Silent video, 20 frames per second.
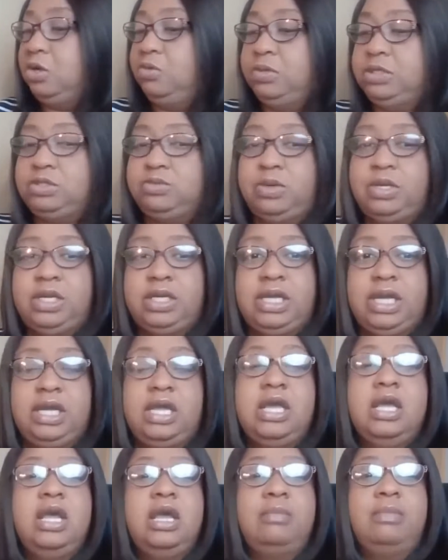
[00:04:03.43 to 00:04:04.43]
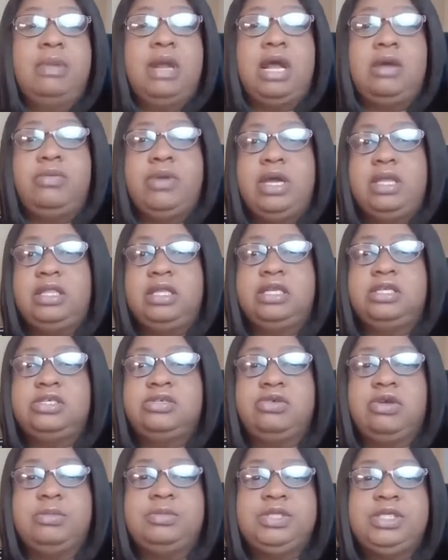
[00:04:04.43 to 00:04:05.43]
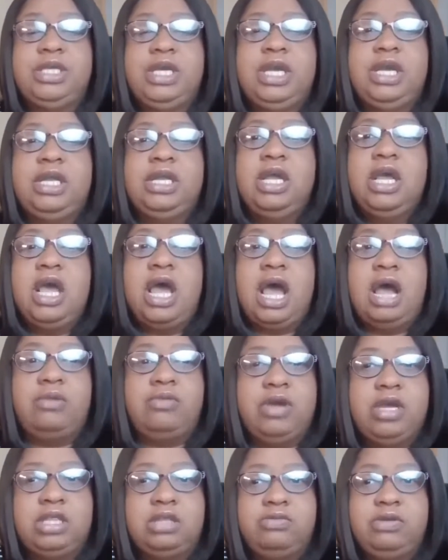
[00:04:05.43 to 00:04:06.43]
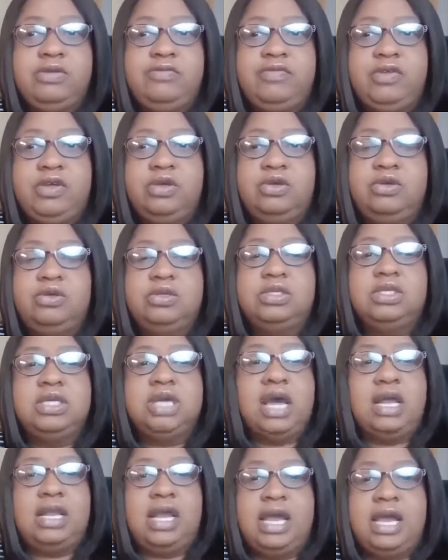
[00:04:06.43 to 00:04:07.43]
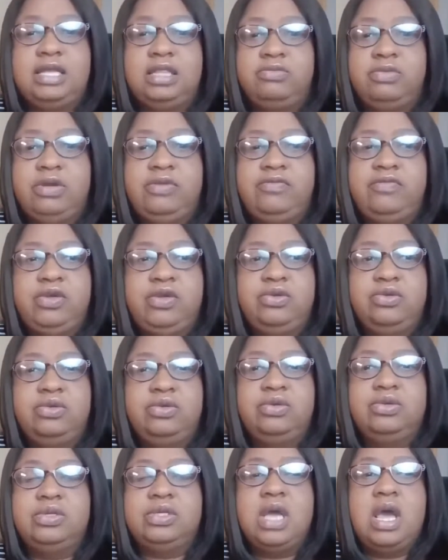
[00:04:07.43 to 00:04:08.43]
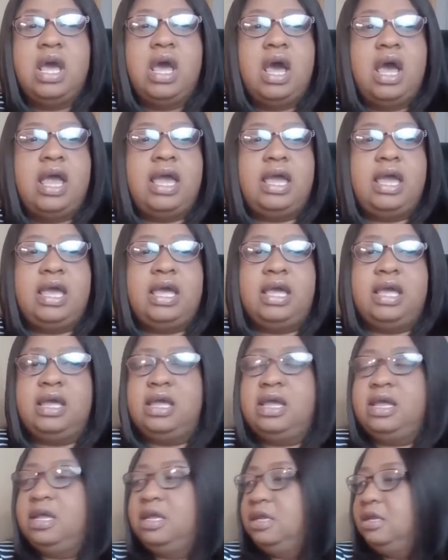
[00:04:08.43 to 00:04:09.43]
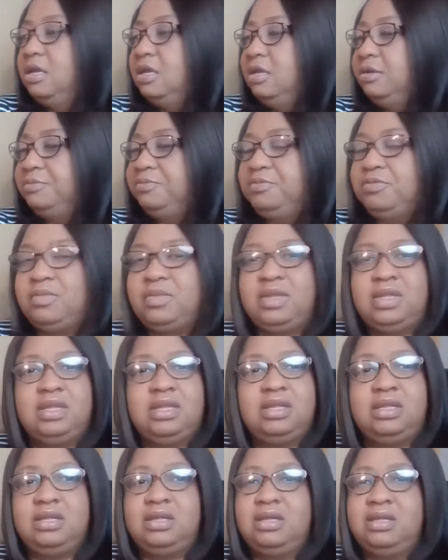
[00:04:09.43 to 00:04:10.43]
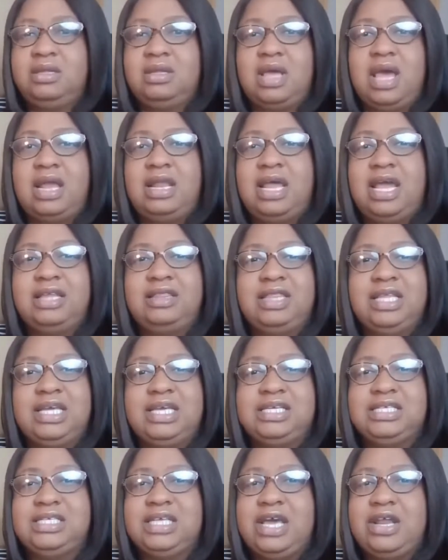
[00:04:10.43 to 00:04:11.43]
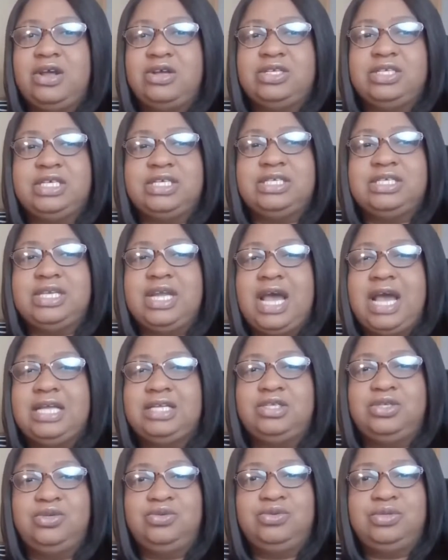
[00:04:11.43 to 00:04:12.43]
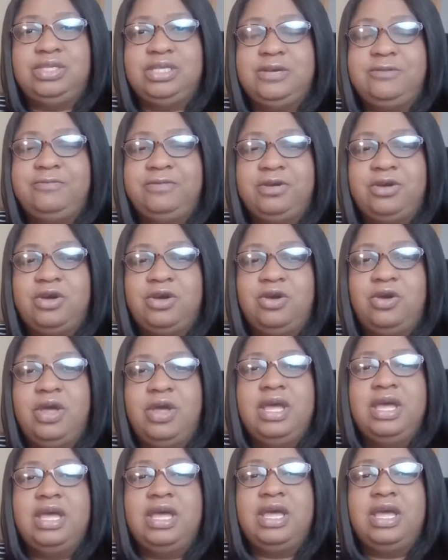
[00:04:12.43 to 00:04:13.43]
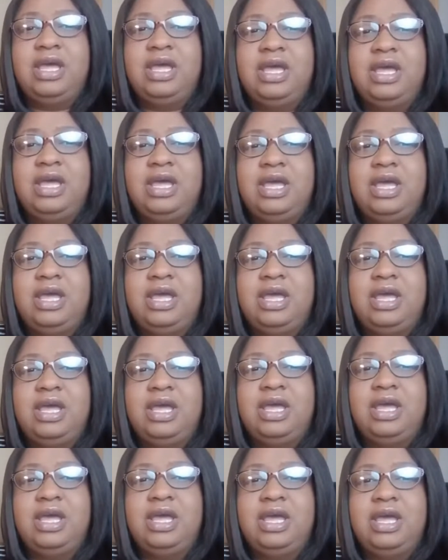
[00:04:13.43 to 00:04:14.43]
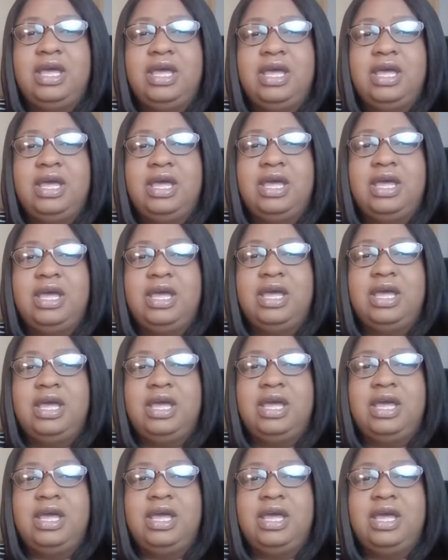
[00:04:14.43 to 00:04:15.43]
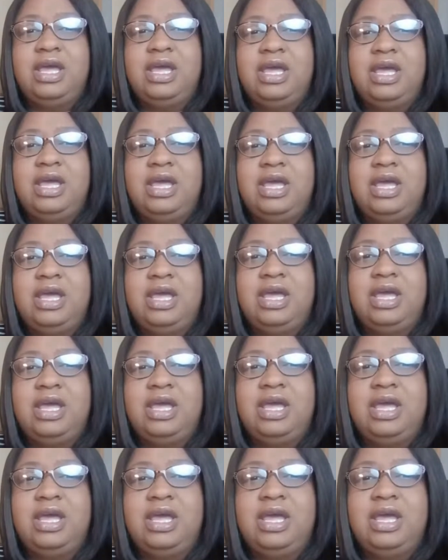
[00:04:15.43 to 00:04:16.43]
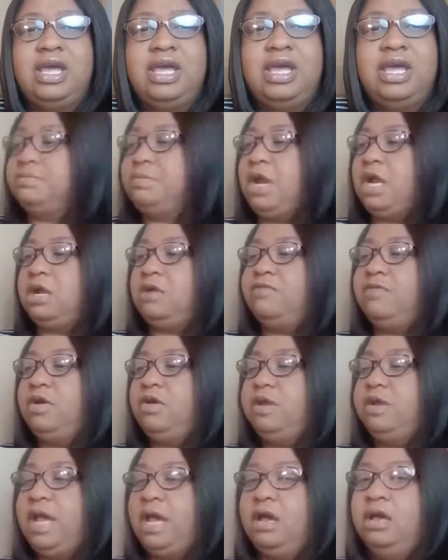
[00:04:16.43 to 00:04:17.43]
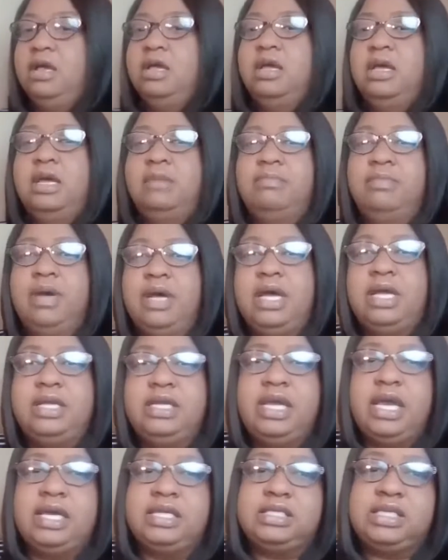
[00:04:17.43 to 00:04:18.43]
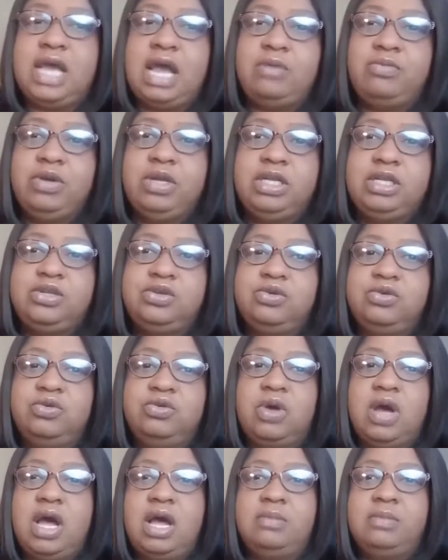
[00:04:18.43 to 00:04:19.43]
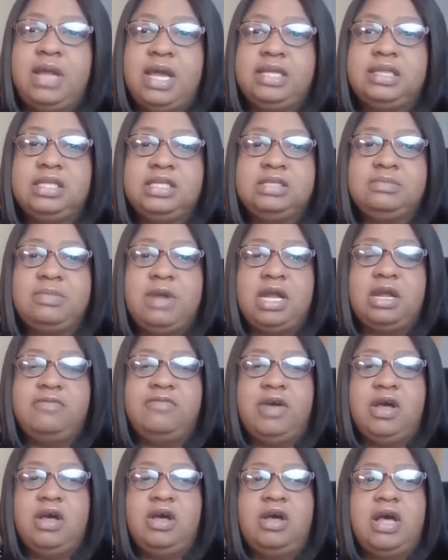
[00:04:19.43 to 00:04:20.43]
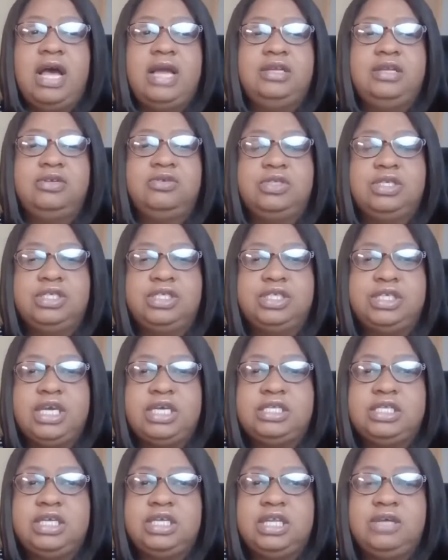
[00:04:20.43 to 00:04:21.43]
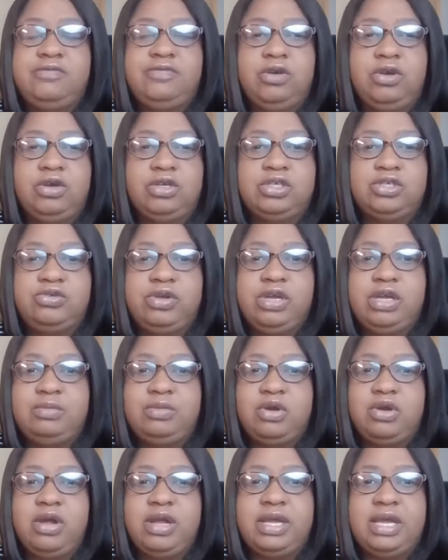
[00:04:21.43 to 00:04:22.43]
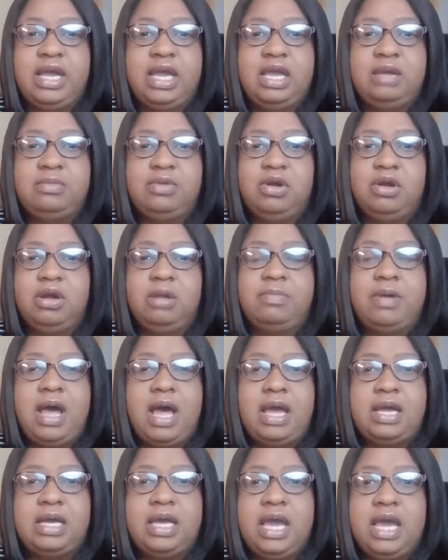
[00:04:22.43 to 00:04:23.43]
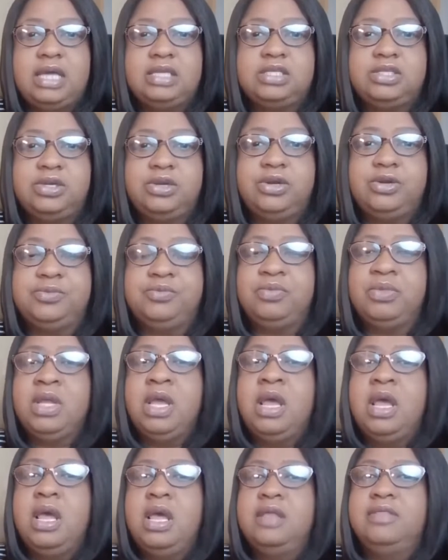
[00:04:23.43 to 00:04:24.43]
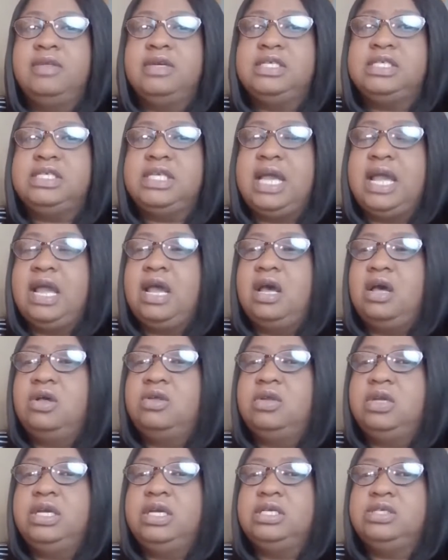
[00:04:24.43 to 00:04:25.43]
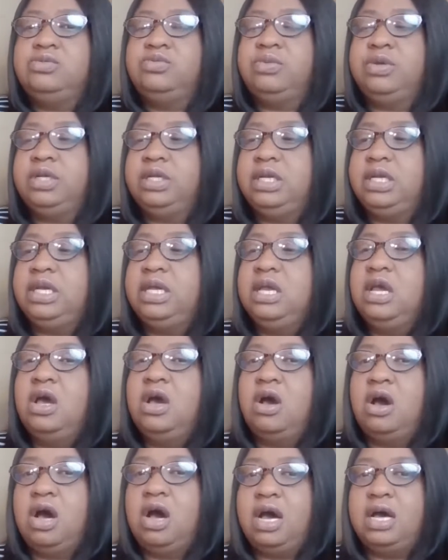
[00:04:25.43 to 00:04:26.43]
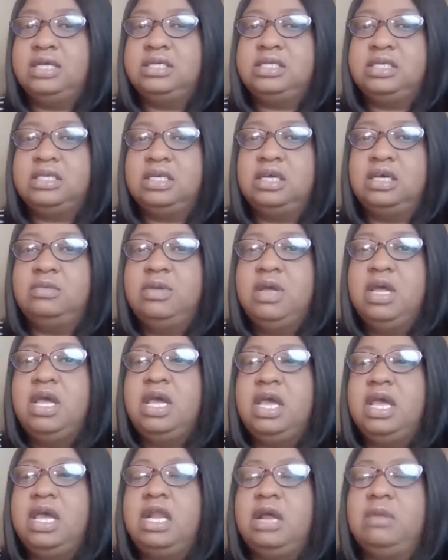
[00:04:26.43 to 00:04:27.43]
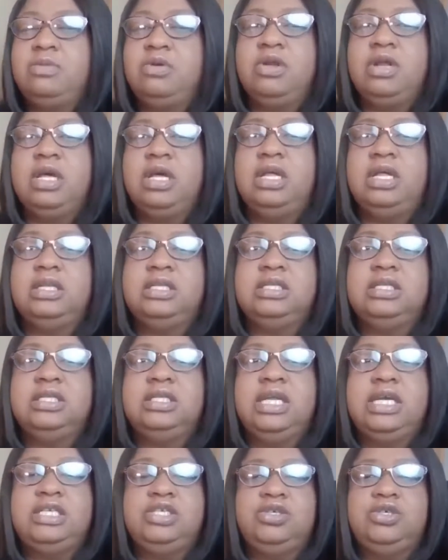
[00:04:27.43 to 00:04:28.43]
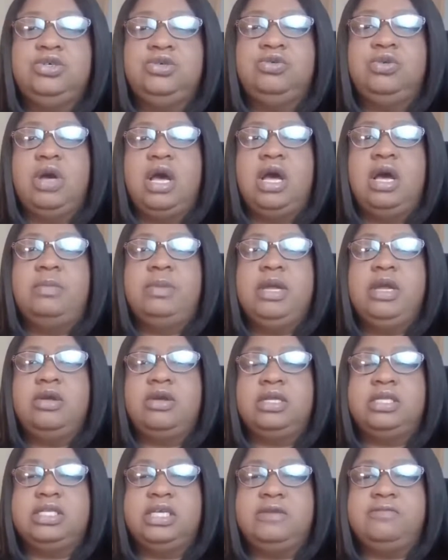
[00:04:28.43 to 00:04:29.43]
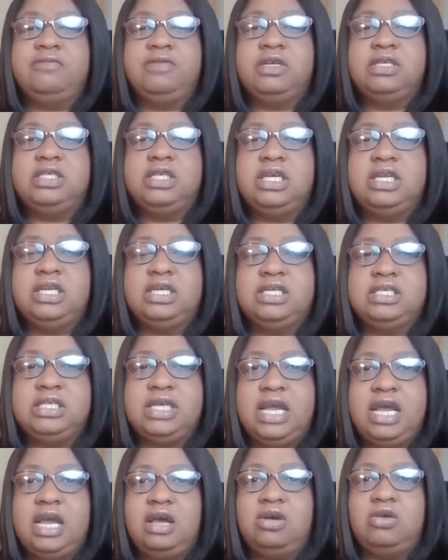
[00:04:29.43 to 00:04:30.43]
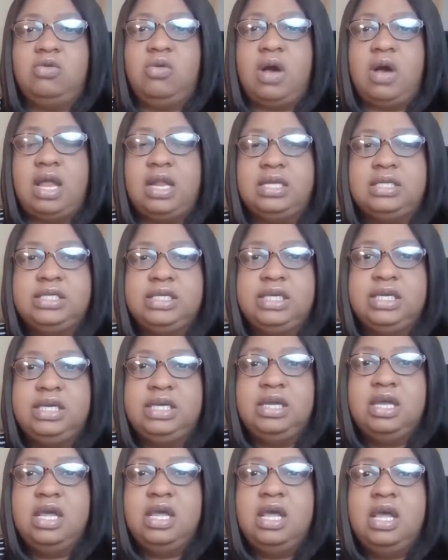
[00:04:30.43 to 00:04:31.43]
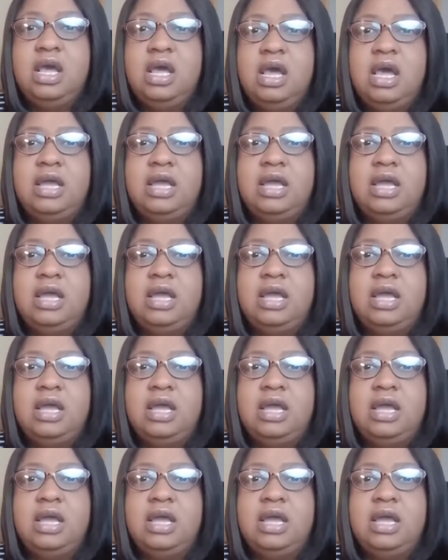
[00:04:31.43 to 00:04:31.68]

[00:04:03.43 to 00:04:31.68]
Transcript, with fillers: don't know which one to get. But I read the description, I read the reviews, I like the reviews, and I like things that are just not too difficult. And when they said I could put it together in 5 minutes, I was like, okay, let me try this microphone out. But yes, I really do like this microphone. I do suggest it if you're a streamer, a gamer, a podcaster. The sound is really awesome. And I'm going to let you hear the difference in the sound quality.